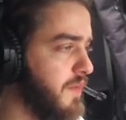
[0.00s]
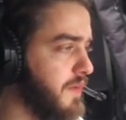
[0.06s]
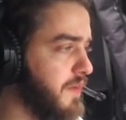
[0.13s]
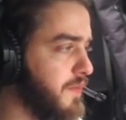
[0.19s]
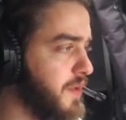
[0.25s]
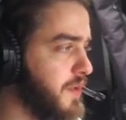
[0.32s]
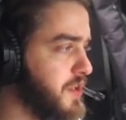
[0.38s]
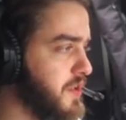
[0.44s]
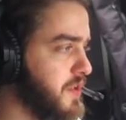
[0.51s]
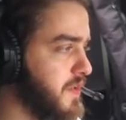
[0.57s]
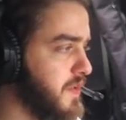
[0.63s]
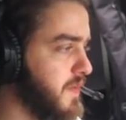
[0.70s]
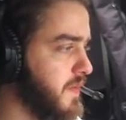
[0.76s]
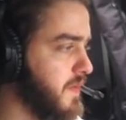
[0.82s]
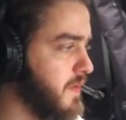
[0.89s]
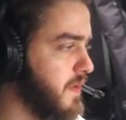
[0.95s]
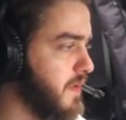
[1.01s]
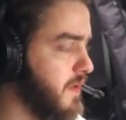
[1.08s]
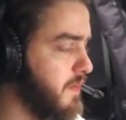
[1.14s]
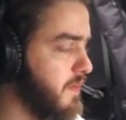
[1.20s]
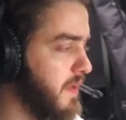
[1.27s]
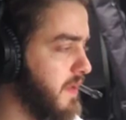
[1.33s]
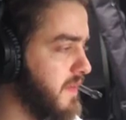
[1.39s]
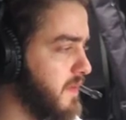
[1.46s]
creatures
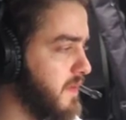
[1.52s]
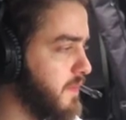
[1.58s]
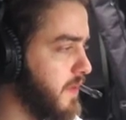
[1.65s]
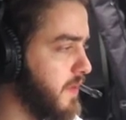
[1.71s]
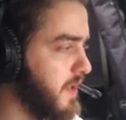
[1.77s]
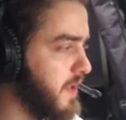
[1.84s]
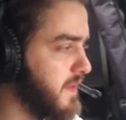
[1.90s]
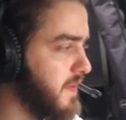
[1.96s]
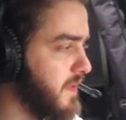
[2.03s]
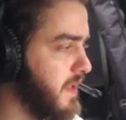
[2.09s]
by surprise.